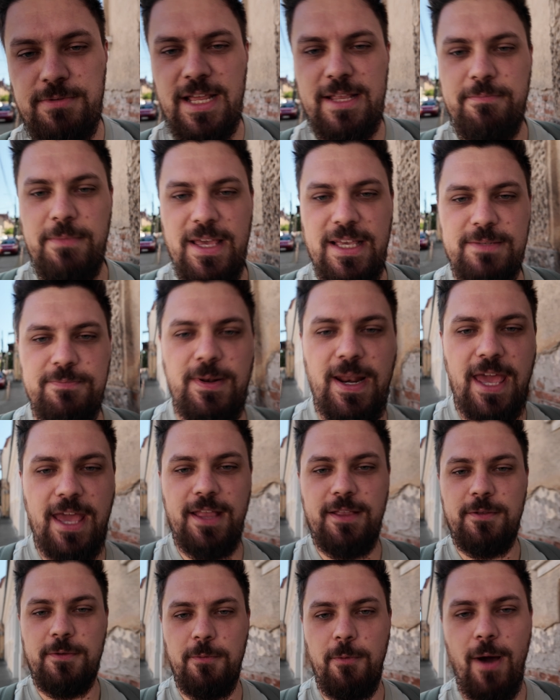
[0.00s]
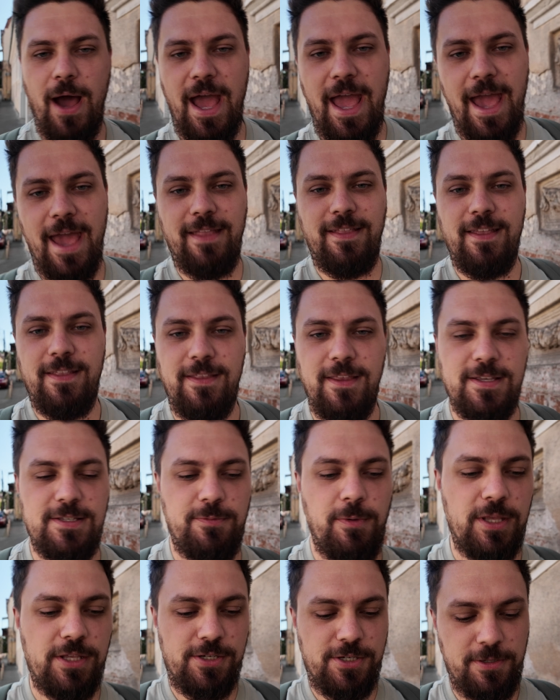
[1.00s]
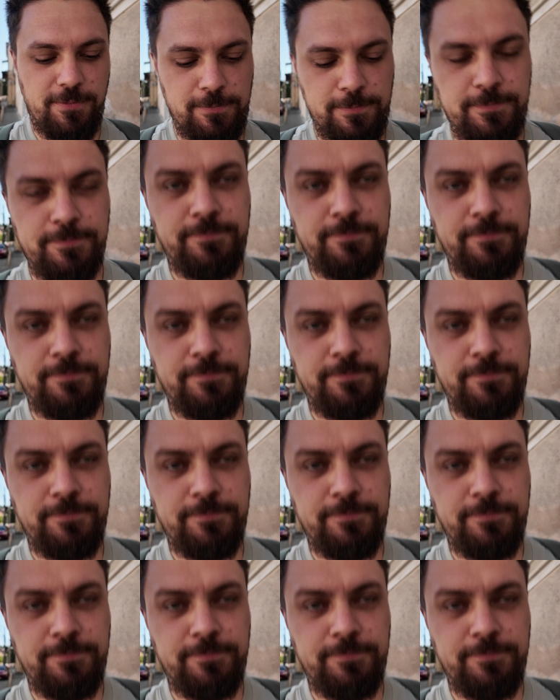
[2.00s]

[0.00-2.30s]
let me explain why I did this switch.